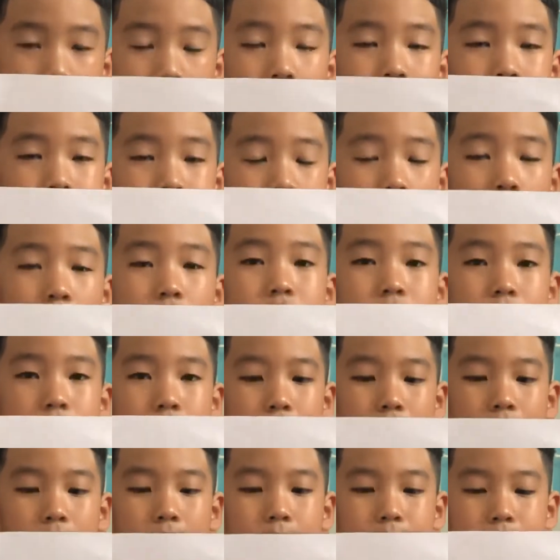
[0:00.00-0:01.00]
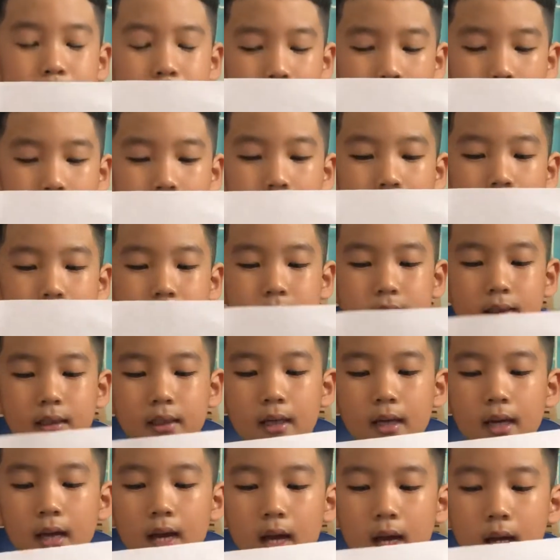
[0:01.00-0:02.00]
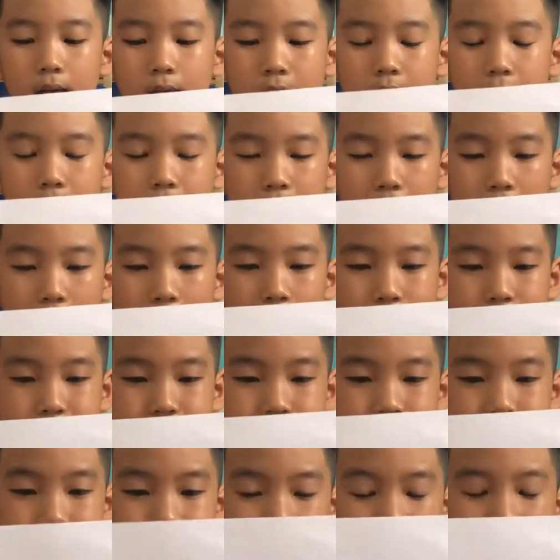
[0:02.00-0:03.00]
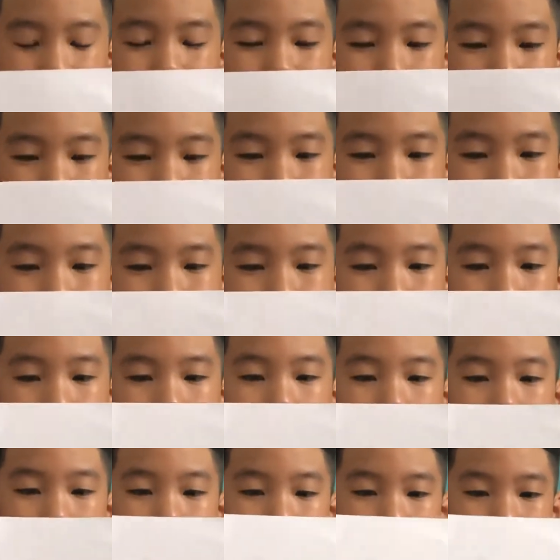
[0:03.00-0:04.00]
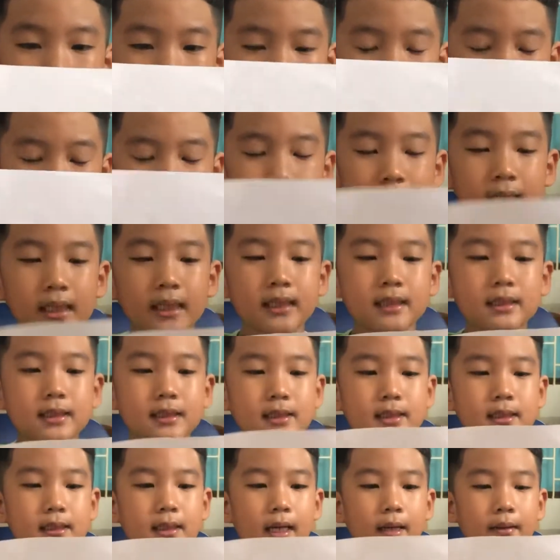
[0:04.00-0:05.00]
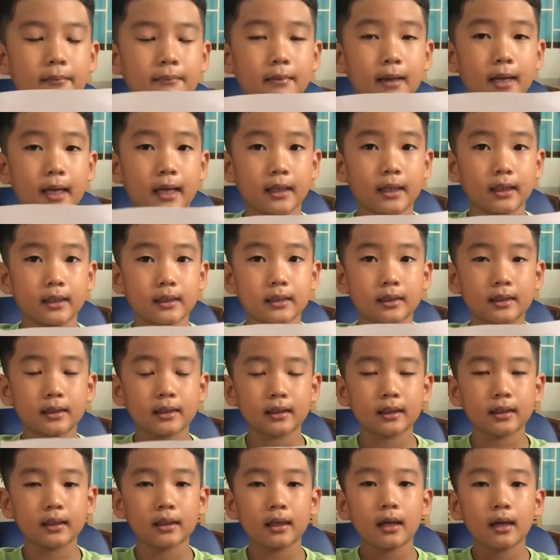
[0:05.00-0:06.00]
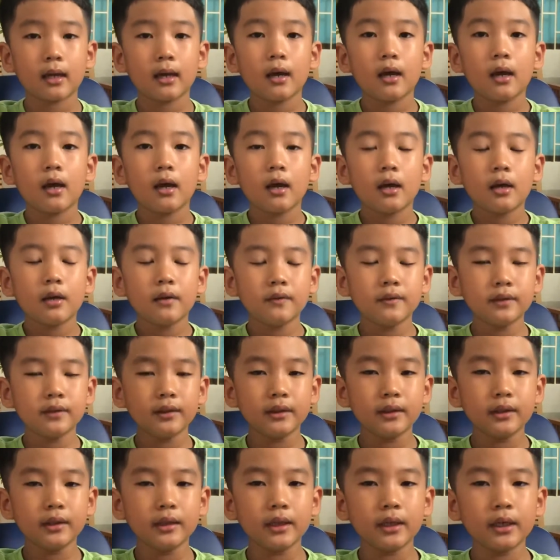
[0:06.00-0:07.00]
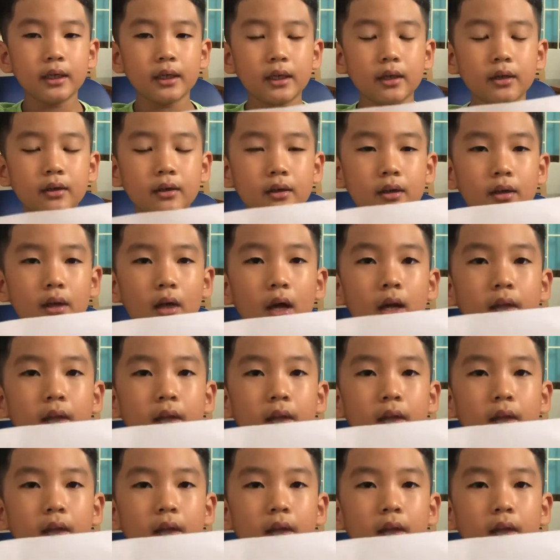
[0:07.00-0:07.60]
adult bean plant can have seeds. The seeds can make new